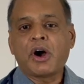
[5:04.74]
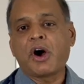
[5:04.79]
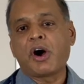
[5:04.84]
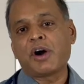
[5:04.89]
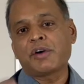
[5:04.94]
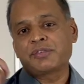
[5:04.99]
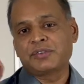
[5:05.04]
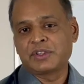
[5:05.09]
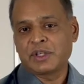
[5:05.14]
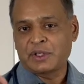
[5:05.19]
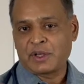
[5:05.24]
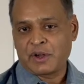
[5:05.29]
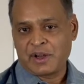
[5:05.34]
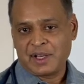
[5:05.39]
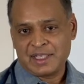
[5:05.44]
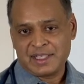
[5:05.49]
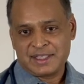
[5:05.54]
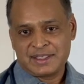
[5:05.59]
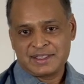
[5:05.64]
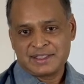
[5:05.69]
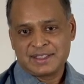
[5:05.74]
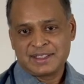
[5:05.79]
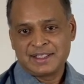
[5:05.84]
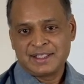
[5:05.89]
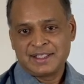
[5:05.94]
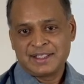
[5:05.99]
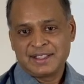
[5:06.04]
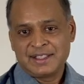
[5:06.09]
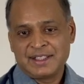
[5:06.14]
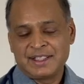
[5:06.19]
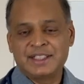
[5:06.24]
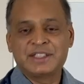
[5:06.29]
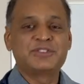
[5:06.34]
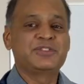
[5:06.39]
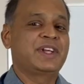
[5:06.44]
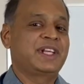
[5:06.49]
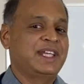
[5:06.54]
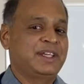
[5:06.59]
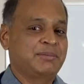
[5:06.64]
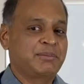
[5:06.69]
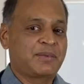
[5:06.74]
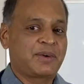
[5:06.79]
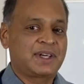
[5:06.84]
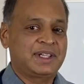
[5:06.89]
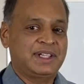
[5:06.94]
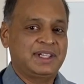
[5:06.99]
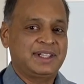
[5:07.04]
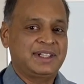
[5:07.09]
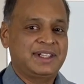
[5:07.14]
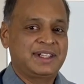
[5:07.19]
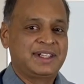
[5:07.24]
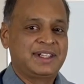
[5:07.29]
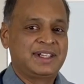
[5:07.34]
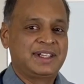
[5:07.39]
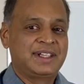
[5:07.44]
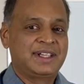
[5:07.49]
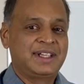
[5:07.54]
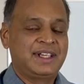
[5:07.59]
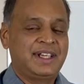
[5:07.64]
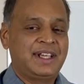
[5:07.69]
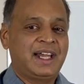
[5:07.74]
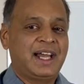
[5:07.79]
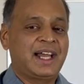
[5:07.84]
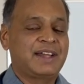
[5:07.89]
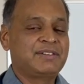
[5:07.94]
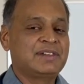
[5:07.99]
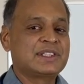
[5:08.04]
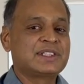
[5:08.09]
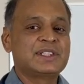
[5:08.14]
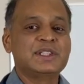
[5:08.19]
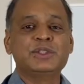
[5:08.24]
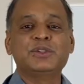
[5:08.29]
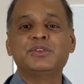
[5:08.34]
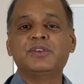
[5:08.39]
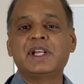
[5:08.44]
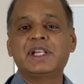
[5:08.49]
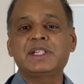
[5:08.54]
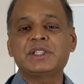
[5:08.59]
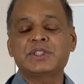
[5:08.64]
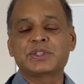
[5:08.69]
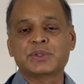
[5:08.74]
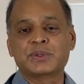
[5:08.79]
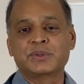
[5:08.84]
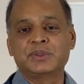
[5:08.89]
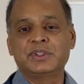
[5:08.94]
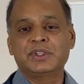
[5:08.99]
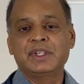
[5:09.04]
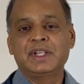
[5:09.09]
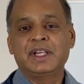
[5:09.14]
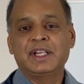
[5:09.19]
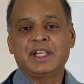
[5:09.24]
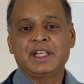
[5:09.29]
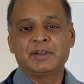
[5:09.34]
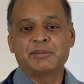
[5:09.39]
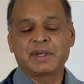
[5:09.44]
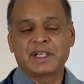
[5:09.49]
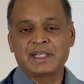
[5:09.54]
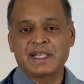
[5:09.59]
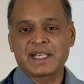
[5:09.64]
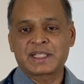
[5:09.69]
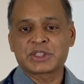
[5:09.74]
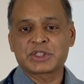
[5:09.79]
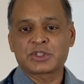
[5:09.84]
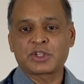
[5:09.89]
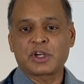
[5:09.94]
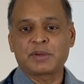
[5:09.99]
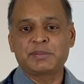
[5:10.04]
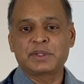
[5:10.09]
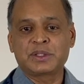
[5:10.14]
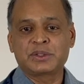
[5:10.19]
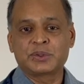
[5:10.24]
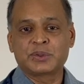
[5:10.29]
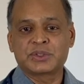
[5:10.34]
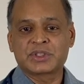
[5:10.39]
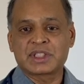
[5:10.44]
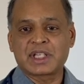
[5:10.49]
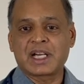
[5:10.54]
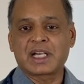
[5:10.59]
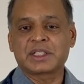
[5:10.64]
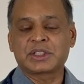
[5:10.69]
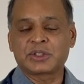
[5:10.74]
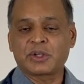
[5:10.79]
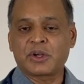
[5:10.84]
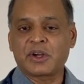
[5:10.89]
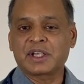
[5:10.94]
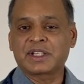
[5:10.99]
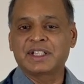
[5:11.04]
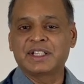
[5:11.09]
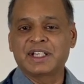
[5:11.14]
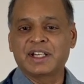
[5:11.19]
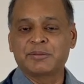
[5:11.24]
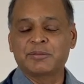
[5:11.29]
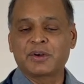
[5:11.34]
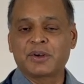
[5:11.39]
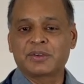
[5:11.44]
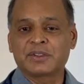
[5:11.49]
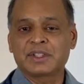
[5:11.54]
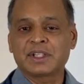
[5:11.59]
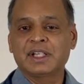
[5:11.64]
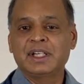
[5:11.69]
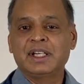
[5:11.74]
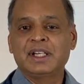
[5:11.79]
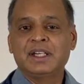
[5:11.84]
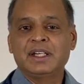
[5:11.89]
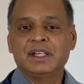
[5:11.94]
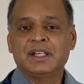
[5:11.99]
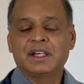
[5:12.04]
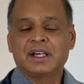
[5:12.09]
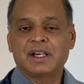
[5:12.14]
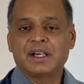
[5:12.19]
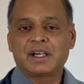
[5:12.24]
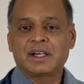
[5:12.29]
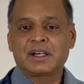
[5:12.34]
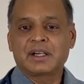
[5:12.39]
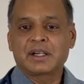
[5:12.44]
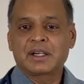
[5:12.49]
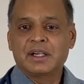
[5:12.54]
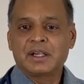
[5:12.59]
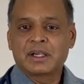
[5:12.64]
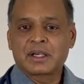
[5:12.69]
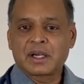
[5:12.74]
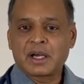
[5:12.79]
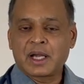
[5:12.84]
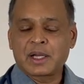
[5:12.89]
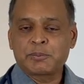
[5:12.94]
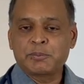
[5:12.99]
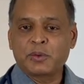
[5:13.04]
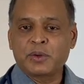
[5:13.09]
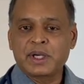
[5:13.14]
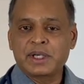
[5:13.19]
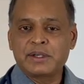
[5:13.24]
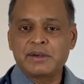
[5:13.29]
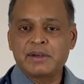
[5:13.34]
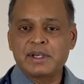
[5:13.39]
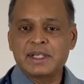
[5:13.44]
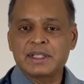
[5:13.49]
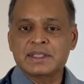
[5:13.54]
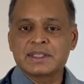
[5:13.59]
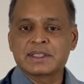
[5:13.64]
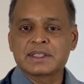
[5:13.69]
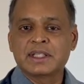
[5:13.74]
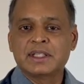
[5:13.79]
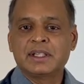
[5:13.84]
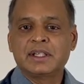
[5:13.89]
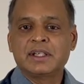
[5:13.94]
of the knowledge is very important. I will see you very soon in my next topic to start talking about carbohydrates,